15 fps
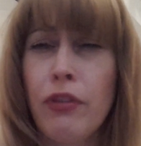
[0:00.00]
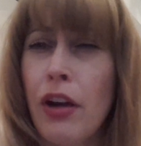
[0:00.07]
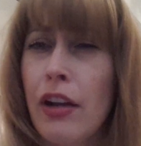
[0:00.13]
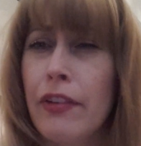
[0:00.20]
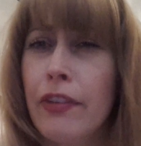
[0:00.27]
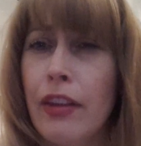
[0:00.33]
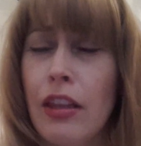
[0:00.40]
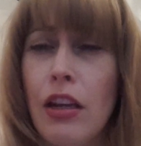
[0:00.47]

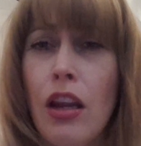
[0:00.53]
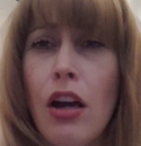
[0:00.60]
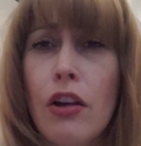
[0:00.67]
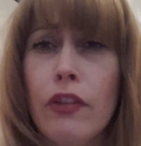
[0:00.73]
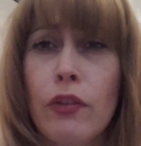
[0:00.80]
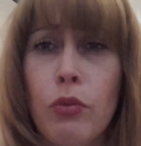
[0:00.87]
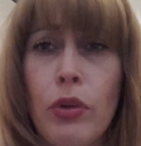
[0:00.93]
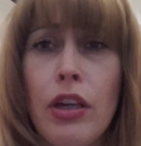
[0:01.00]
I'd say the
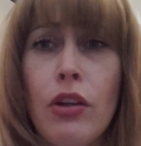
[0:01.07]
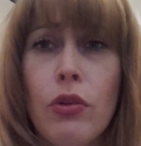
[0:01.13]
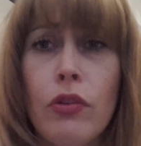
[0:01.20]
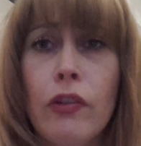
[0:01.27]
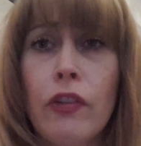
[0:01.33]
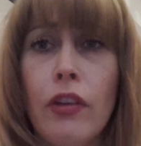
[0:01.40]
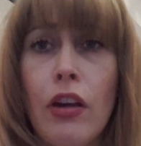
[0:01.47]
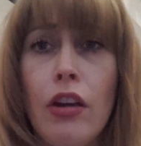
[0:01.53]
last week
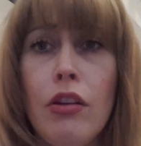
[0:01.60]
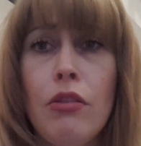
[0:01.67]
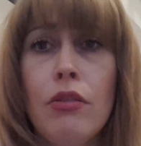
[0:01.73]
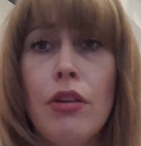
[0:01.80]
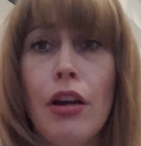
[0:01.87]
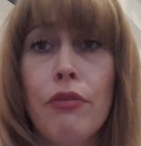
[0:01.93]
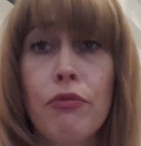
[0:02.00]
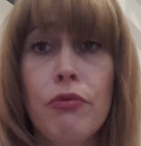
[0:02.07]
or
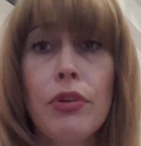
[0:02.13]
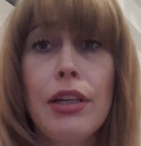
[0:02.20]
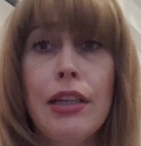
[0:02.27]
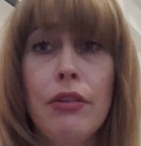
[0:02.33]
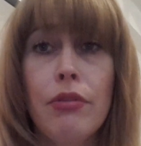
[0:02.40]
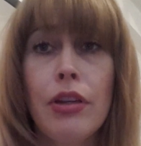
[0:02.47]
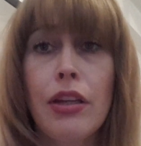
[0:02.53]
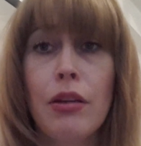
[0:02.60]
so, I've
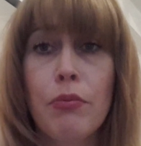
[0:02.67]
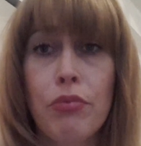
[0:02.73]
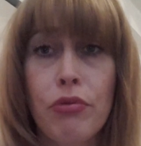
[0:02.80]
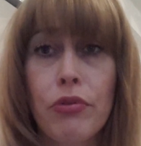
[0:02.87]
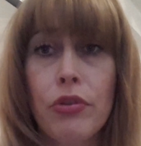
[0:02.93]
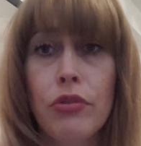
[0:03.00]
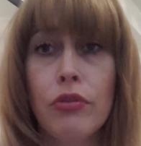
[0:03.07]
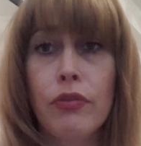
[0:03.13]
really
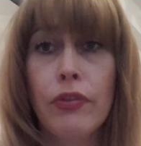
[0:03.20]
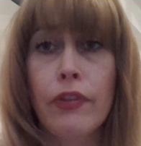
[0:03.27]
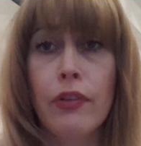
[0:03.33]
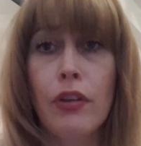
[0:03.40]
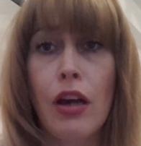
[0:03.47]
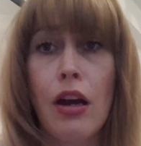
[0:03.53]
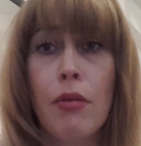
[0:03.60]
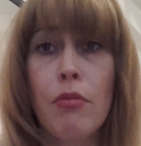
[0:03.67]

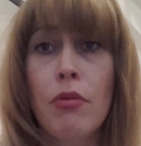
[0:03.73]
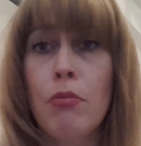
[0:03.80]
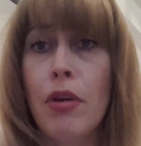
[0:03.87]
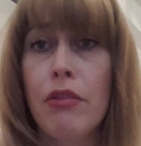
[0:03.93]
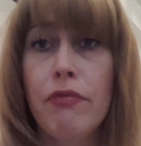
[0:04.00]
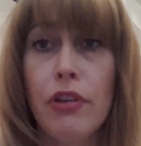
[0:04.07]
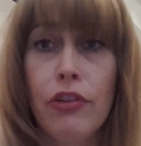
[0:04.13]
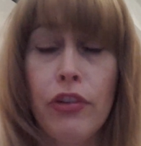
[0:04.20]
improved.
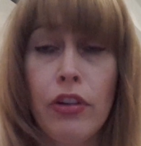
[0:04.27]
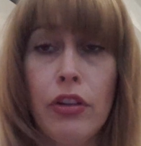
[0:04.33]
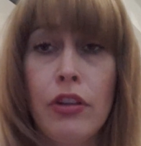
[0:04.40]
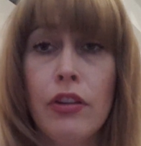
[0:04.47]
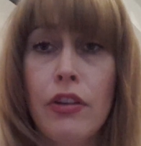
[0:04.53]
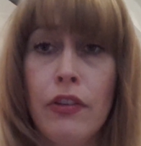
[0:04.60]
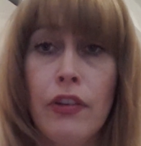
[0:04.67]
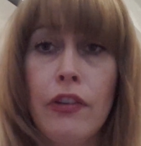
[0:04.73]
My
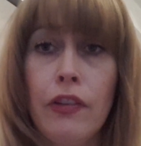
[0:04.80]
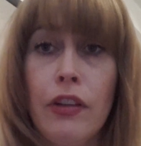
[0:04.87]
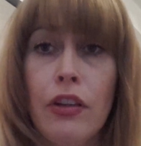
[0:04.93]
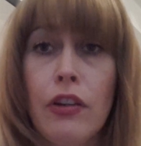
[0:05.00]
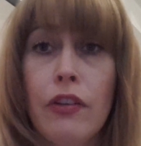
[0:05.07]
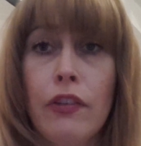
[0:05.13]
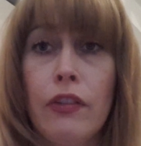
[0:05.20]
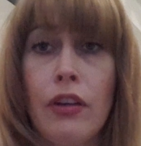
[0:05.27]
vision, the
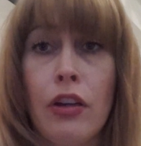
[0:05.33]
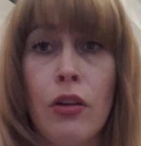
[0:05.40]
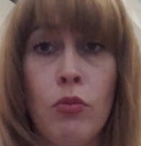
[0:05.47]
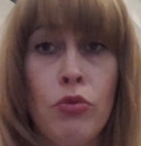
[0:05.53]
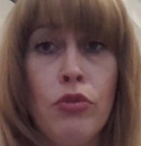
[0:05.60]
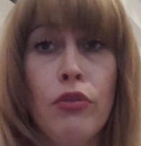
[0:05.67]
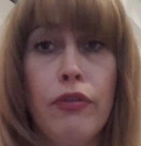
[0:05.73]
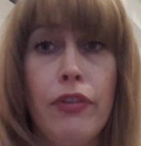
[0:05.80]
dizziness, I can
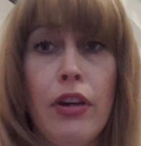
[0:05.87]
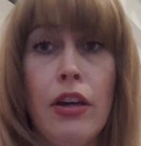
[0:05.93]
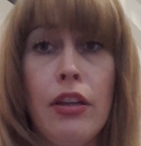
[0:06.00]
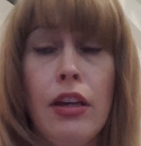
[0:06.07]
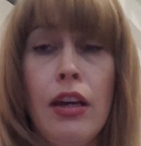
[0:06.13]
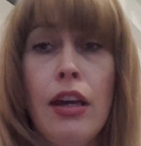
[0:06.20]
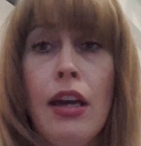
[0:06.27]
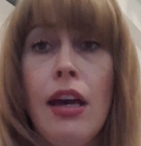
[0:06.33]
walk
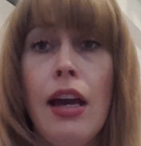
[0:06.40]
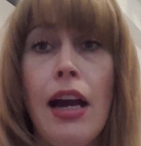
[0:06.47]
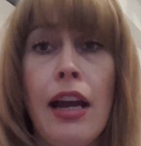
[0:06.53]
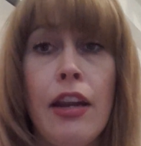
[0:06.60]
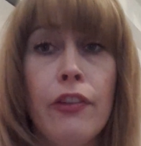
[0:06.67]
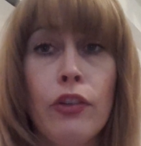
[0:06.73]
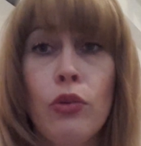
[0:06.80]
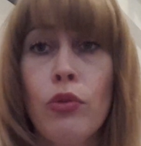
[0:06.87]
further,
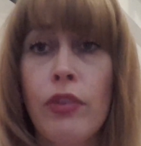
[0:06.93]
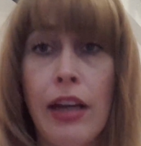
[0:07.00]
and it's all